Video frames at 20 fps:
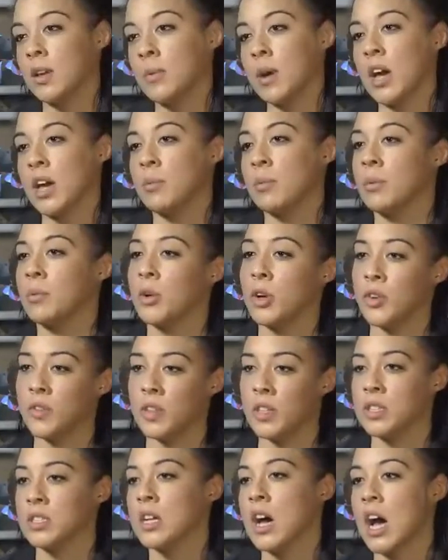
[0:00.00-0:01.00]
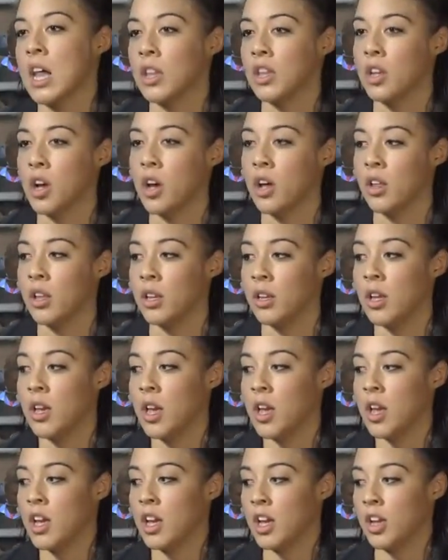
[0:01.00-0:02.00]
ibuprofen and Tylenol and,
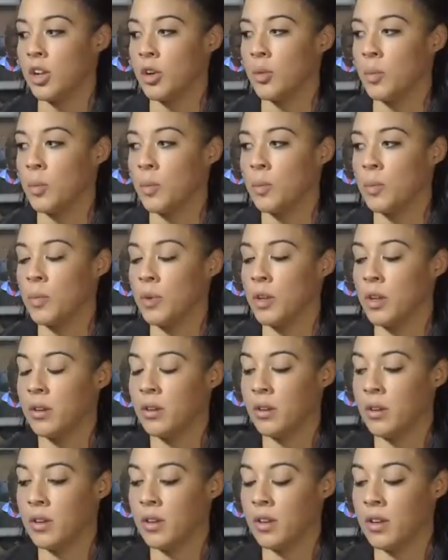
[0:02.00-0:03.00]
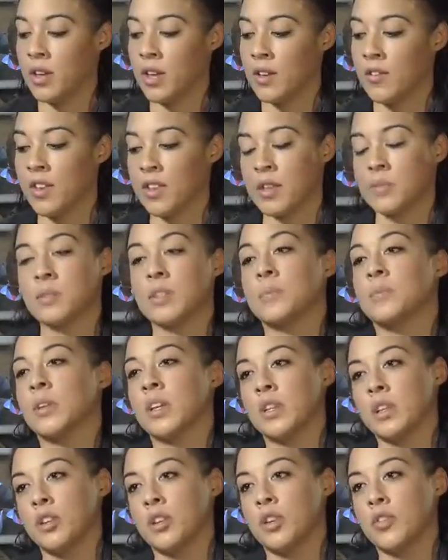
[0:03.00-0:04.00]
you know, giving them
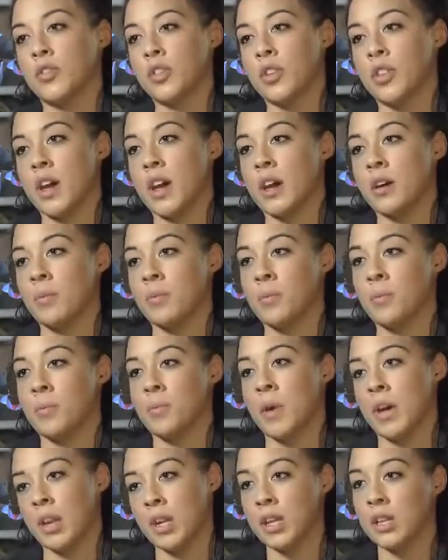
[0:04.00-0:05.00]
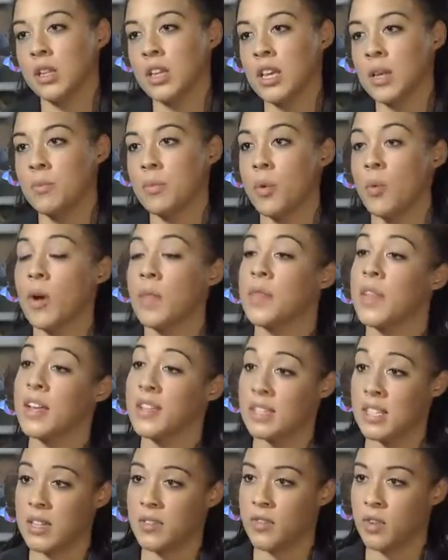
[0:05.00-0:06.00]
something little for them medically, but what they
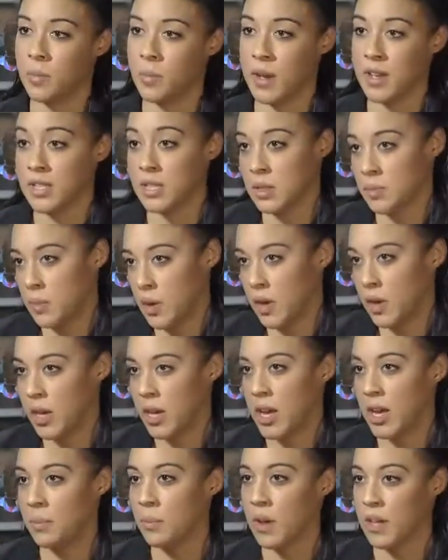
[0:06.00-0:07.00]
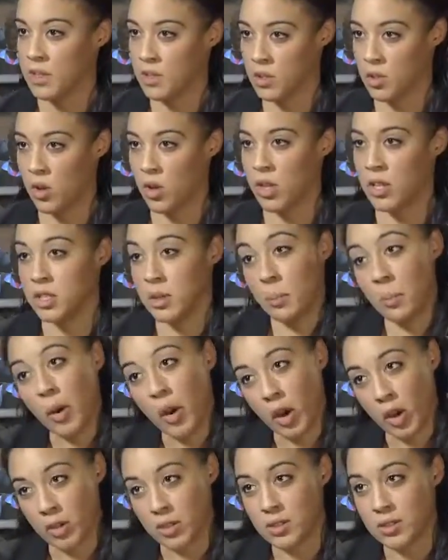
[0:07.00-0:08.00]
did for my spirit and my soul as a
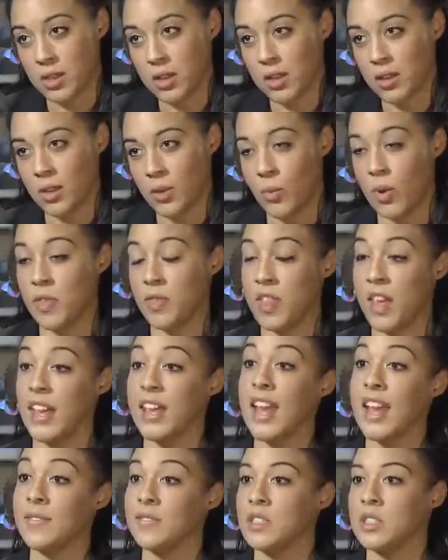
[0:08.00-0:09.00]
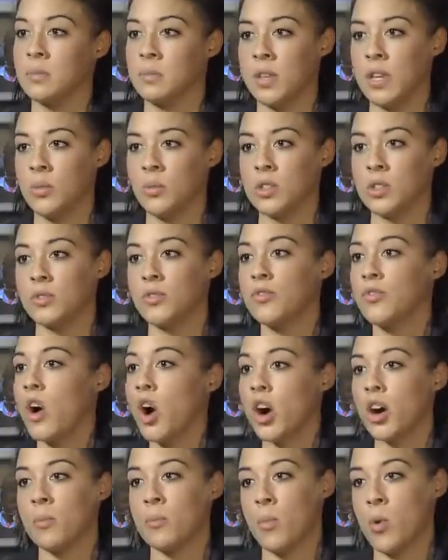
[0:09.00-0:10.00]
person and what they gave to me was
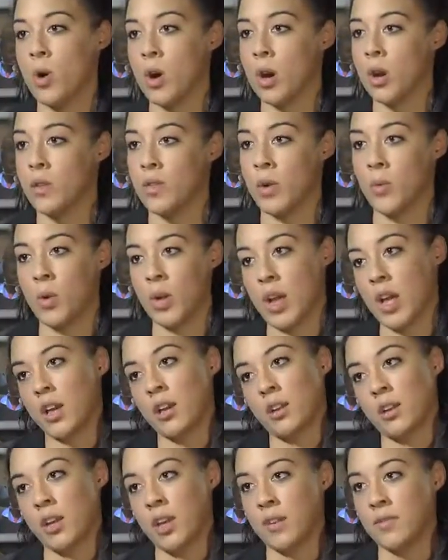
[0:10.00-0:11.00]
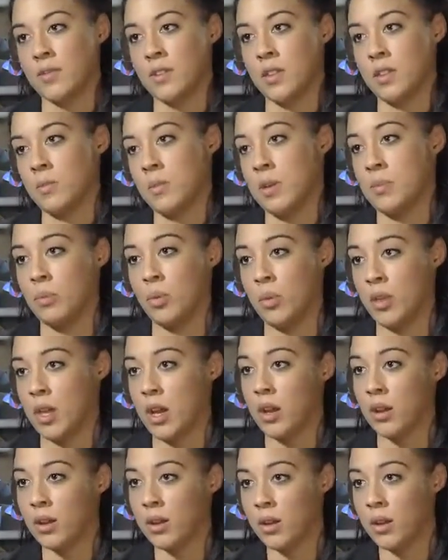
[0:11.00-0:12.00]
far more than what I could give to the people there.